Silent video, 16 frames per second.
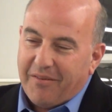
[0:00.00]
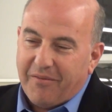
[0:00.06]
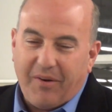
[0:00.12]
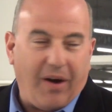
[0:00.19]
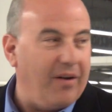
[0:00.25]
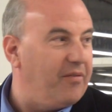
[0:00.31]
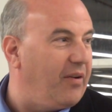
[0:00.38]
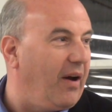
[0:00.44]

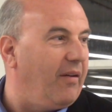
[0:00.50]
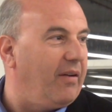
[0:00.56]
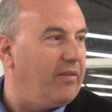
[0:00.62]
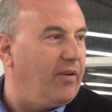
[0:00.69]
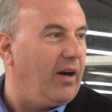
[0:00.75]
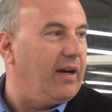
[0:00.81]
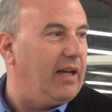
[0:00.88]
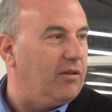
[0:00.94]
Very, very,
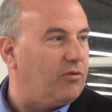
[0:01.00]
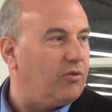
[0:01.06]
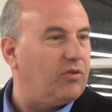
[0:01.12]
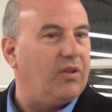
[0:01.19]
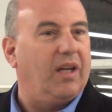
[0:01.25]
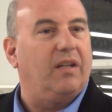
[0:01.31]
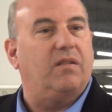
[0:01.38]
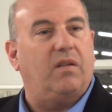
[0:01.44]
very
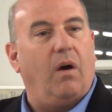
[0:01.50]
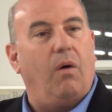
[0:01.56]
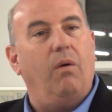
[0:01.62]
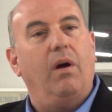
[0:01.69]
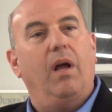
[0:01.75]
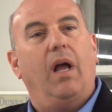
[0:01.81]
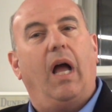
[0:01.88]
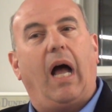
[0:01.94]
interesting.
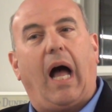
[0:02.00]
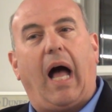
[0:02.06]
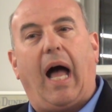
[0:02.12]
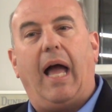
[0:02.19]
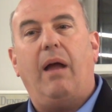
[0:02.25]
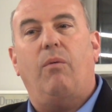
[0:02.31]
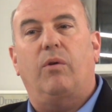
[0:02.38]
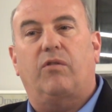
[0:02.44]
So
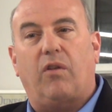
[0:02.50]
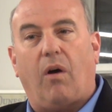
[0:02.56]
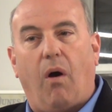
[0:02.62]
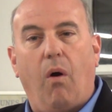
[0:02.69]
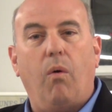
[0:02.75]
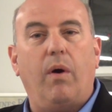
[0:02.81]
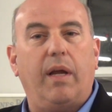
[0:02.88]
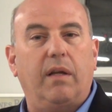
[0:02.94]
I was
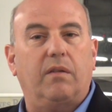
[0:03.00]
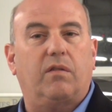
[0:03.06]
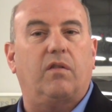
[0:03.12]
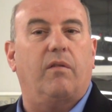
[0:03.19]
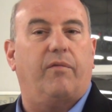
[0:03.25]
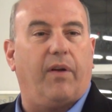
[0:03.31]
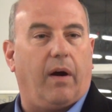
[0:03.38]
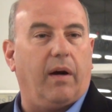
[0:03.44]
always
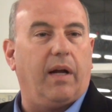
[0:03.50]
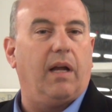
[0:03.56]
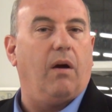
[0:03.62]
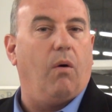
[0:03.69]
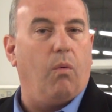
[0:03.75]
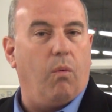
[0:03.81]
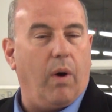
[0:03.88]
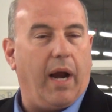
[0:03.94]
very
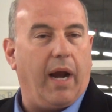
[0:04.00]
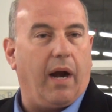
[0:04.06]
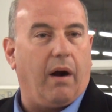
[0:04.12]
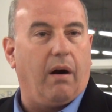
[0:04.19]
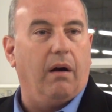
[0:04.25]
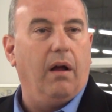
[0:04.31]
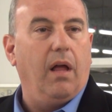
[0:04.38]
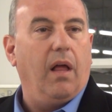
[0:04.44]

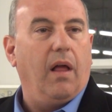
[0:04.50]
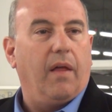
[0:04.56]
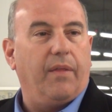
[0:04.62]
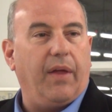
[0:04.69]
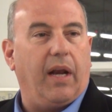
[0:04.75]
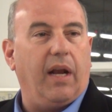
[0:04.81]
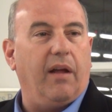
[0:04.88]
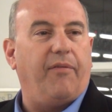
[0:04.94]
aware
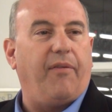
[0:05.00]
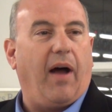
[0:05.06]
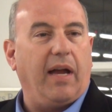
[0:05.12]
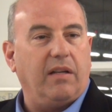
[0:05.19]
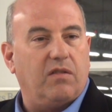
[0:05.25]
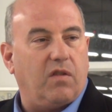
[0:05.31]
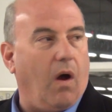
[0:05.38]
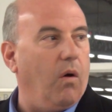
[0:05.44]
that if
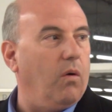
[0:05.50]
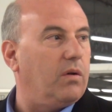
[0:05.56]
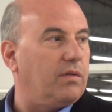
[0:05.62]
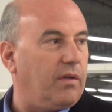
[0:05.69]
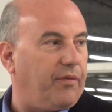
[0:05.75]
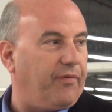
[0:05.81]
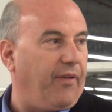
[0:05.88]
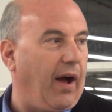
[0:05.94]
I
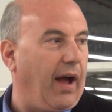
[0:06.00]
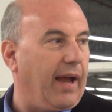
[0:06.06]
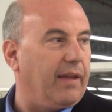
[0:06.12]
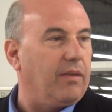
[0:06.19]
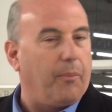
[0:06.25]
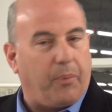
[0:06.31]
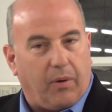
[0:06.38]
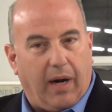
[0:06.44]
don't
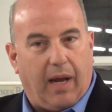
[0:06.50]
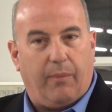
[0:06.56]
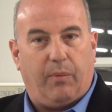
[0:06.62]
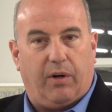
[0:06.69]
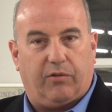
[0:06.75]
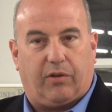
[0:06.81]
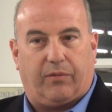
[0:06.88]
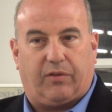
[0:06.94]
define the
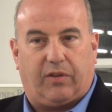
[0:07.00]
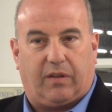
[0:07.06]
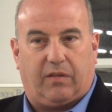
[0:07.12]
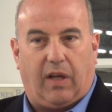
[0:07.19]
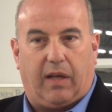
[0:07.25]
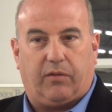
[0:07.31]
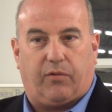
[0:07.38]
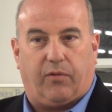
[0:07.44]
parameters of
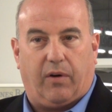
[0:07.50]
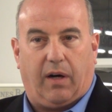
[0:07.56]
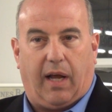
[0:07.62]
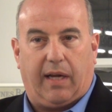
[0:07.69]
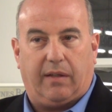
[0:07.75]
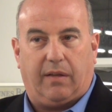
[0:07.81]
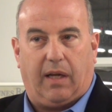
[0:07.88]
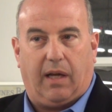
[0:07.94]
success for an
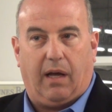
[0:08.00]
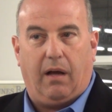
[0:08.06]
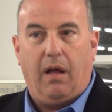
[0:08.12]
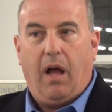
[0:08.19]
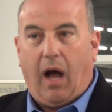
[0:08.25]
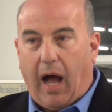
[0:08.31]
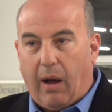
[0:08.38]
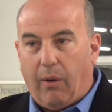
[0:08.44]
idea,
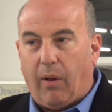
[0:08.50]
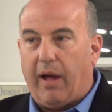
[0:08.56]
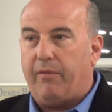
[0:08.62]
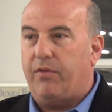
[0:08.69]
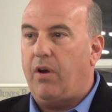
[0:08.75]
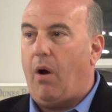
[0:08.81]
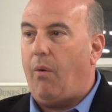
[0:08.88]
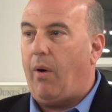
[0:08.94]
I will
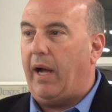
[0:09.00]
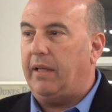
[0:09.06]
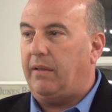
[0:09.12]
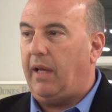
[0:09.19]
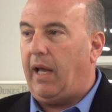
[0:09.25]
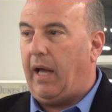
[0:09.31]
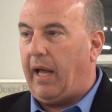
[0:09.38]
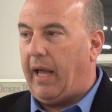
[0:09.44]
have no
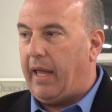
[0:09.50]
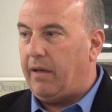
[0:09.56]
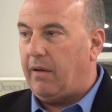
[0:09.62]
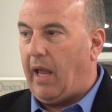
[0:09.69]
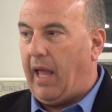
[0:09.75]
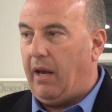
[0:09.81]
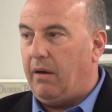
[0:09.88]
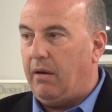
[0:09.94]
idea,
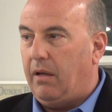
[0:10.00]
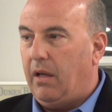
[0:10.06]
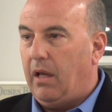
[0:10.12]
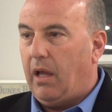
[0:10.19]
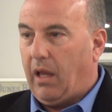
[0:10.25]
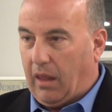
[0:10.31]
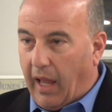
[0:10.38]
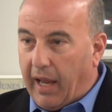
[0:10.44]
and
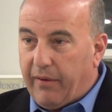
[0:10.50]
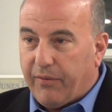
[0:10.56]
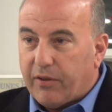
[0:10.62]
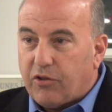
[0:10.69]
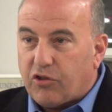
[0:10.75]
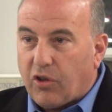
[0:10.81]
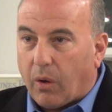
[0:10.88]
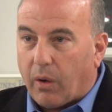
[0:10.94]
life
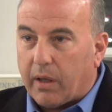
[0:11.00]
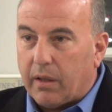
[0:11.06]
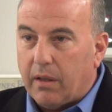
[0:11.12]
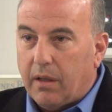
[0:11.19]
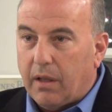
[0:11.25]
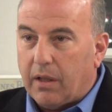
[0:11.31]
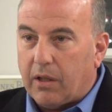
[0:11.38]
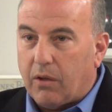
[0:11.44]
is short.
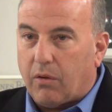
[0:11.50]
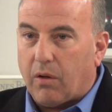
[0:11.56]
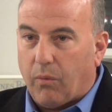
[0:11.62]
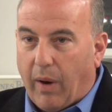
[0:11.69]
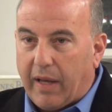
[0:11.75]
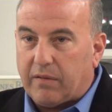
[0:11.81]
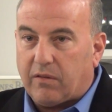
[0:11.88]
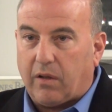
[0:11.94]
You could
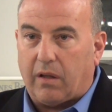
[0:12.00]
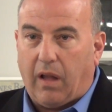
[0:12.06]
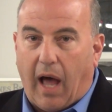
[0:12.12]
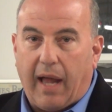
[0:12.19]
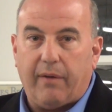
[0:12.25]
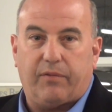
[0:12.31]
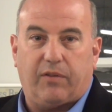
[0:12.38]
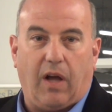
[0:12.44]
waste a
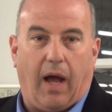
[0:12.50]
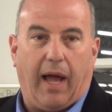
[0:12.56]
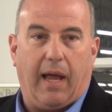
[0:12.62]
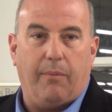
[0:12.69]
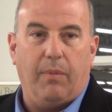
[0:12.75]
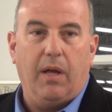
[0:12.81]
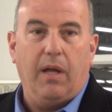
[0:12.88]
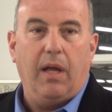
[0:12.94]
lot of
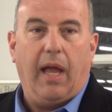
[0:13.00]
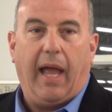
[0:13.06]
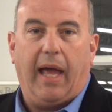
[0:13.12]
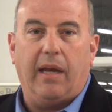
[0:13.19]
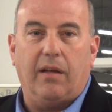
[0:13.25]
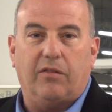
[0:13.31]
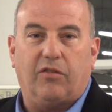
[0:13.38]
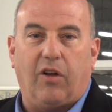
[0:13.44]
time,
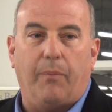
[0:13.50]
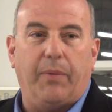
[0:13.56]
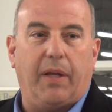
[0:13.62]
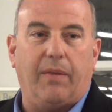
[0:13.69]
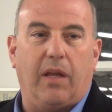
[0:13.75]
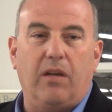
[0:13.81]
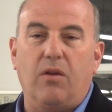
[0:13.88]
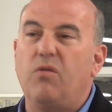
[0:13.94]
and
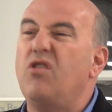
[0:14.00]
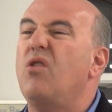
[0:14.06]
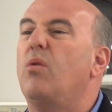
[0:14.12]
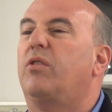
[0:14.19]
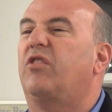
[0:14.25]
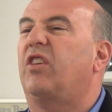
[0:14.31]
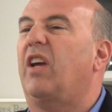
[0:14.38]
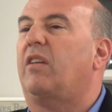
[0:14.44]
something that you
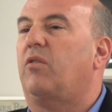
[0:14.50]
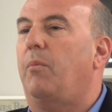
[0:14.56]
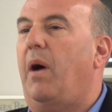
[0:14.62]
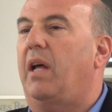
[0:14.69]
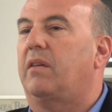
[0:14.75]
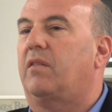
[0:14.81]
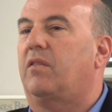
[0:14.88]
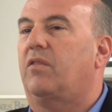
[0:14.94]
knew 6
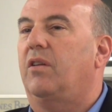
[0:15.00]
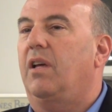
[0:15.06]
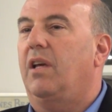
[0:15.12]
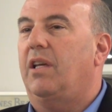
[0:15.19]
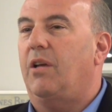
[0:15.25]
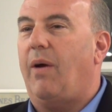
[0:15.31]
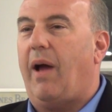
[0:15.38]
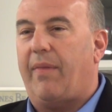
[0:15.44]
months,
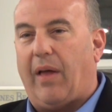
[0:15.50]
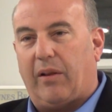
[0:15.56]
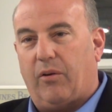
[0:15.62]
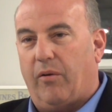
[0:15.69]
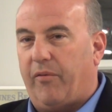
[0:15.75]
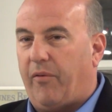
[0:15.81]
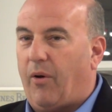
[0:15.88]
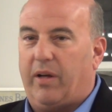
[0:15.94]
you had that
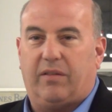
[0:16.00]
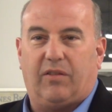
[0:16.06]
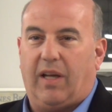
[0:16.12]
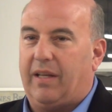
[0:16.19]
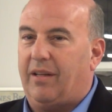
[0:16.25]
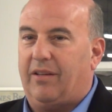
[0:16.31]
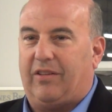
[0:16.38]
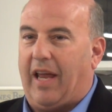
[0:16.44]
little voice
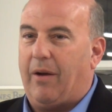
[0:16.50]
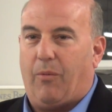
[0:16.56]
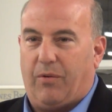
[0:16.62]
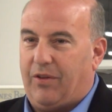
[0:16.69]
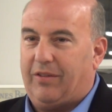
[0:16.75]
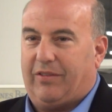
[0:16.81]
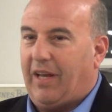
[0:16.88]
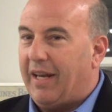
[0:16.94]
saying, this
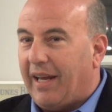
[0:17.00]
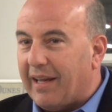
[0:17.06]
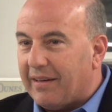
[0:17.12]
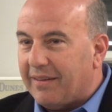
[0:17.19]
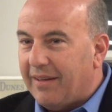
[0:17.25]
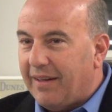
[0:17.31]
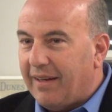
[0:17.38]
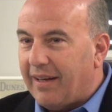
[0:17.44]
ain't
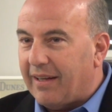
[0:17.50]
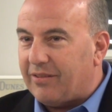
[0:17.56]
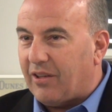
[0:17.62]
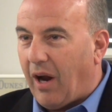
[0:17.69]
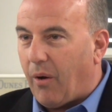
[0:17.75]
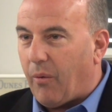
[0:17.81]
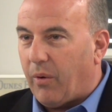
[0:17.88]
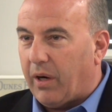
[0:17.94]
it. It's
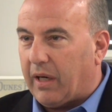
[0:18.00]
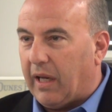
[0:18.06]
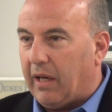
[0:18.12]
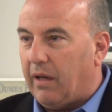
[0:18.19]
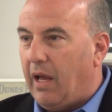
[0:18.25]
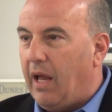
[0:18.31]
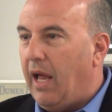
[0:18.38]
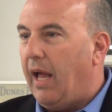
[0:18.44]
not
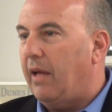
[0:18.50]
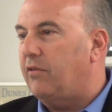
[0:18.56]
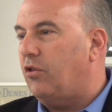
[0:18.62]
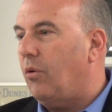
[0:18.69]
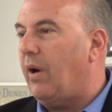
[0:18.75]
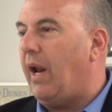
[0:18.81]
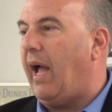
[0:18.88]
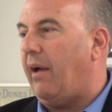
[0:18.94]
working. And
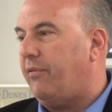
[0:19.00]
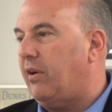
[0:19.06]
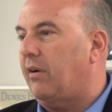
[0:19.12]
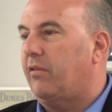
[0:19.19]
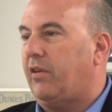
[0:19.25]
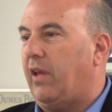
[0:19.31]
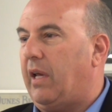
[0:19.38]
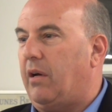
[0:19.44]
2.5
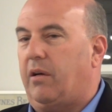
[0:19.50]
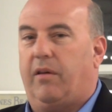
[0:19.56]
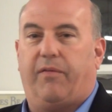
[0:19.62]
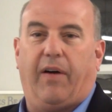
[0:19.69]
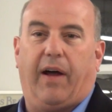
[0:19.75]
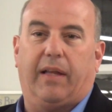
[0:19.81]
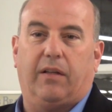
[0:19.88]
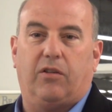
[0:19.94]
years later, you
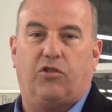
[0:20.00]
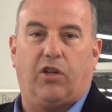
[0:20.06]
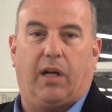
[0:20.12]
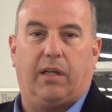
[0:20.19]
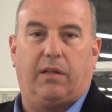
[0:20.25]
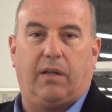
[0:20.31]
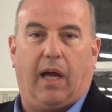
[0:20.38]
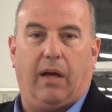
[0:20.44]
finally
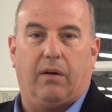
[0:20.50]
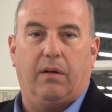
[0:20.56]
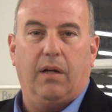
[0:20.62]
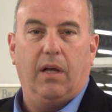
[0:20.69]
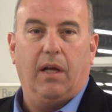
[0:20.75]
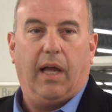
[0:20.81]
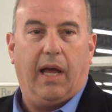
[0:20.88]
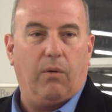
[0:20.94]
shut it down
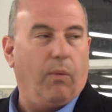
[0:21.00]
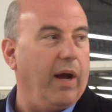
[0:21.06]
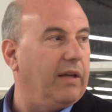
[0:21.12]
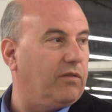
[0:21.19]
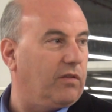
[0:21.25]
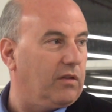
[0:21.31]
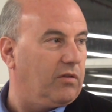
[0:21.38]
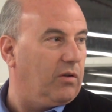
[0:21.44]
and
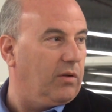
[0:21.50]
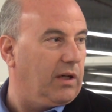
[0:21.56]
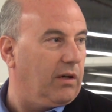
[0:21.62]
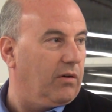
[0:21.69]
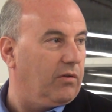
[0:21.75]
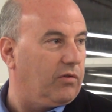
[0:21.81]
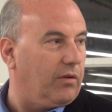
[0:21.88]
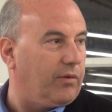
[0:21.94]
wasted 2
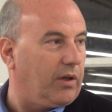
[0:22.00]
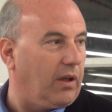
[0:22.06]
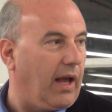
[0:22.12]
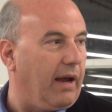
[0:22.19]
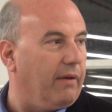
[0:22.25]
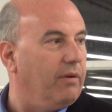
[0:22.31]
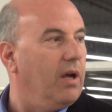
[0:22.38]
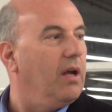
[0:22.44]
years of your
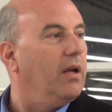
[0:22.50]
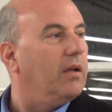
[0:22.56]
life.